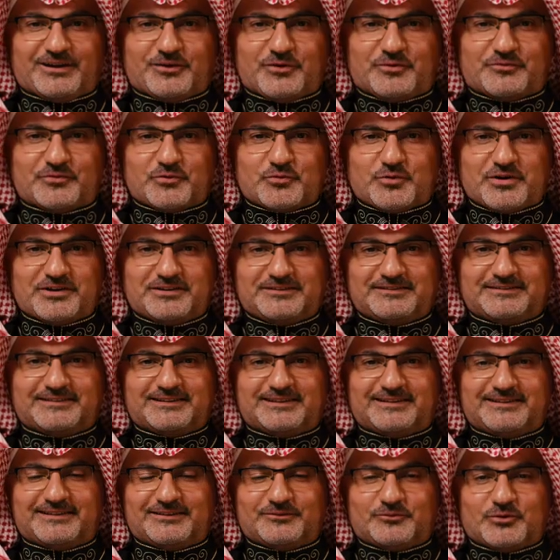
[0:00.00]
Hello, everyone.
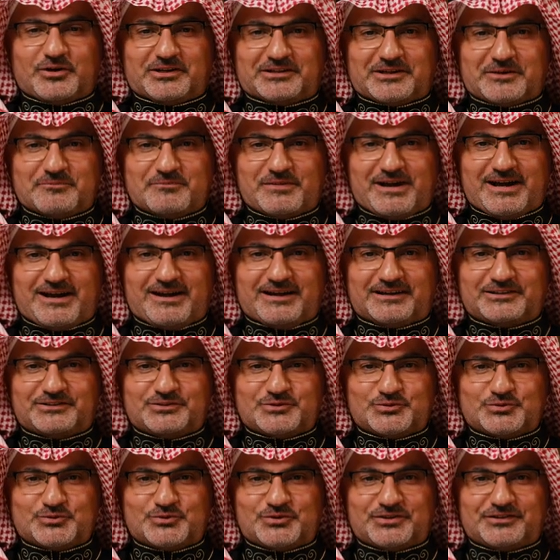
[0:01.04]
Welcome back
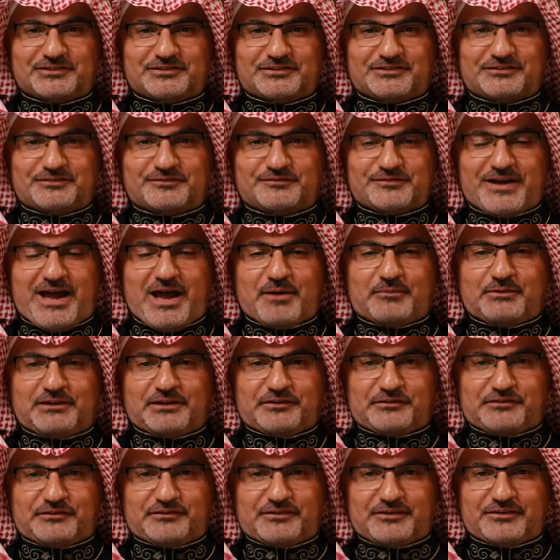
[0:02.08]
to this
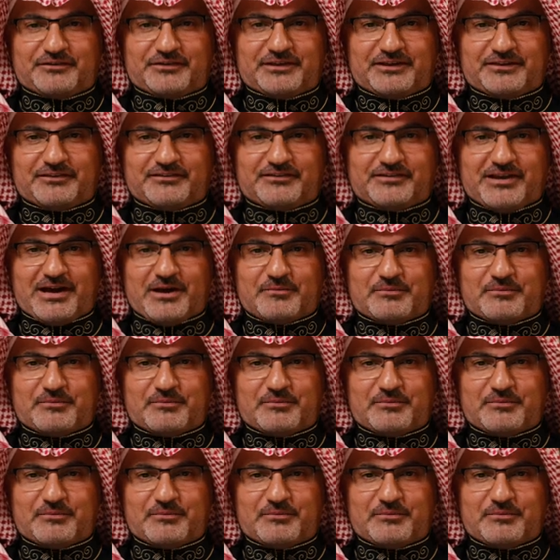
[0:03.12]
fabulous series